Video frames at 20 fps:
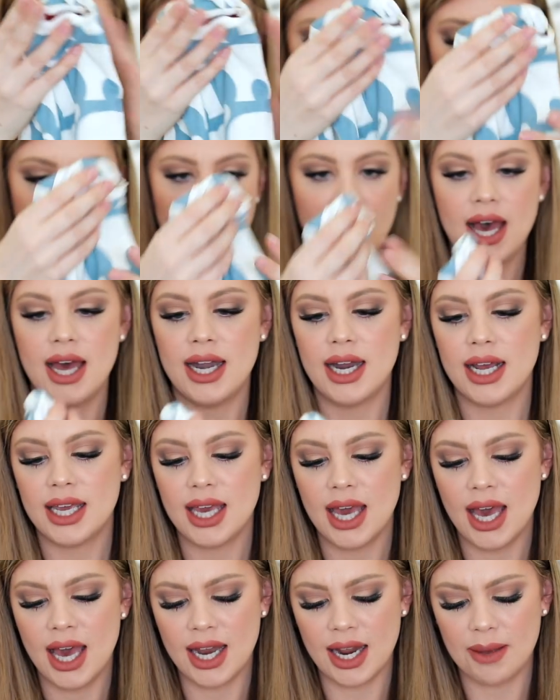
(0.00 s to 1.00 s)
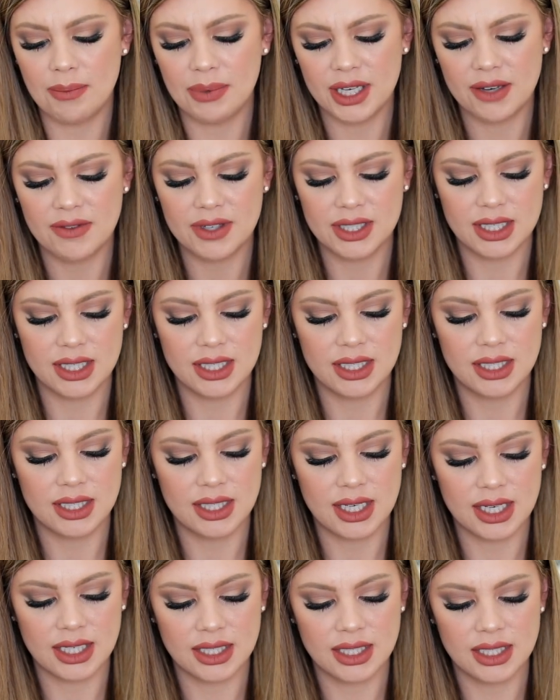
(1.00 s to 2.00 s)
And again, I believe this is
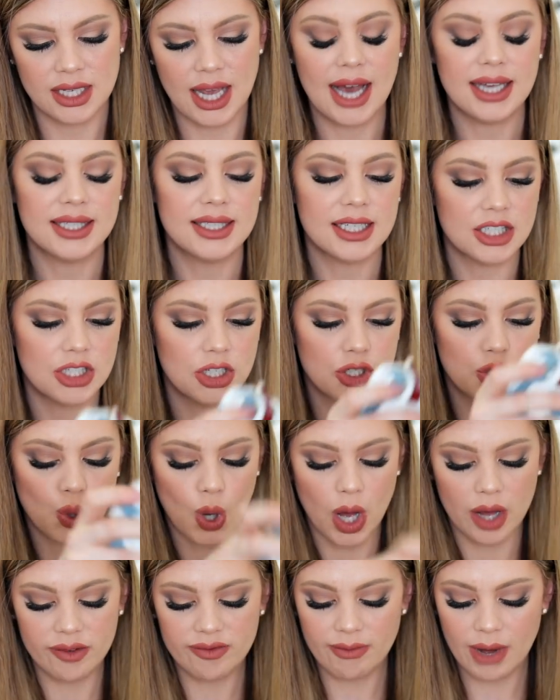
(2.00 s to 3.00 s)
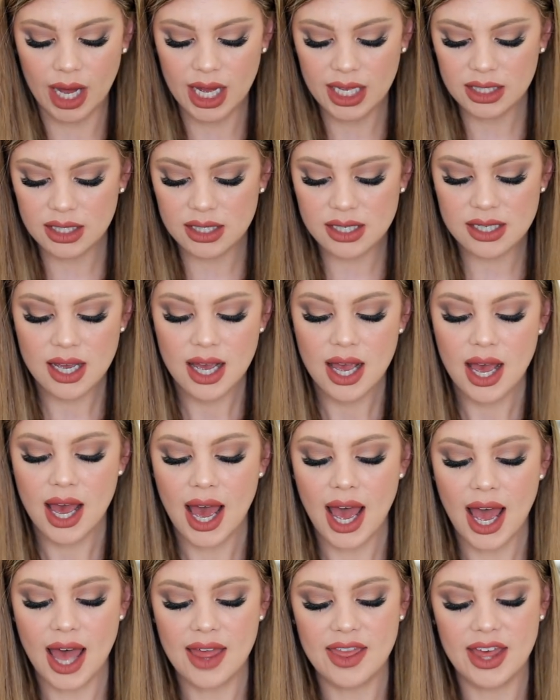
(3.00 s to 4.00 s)
6 to 12 months.
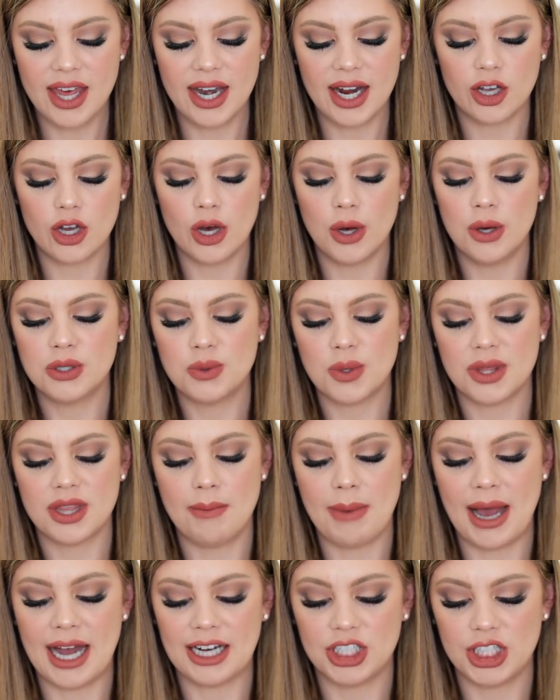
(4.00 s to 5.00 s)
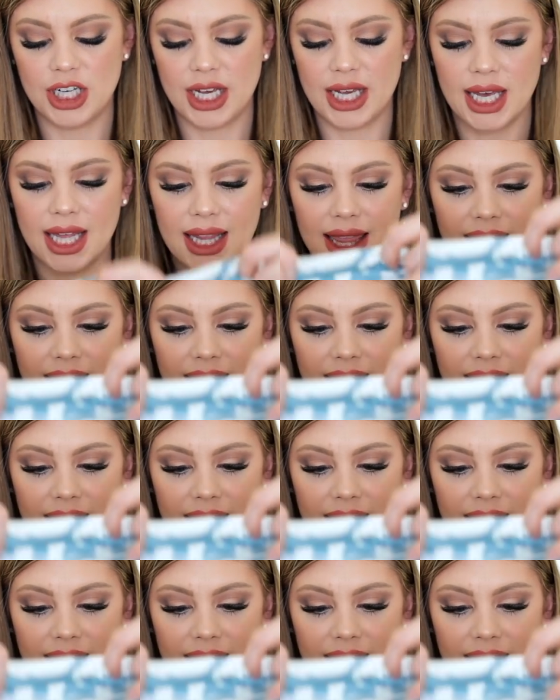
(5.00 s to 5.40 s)
And then it goes with the matching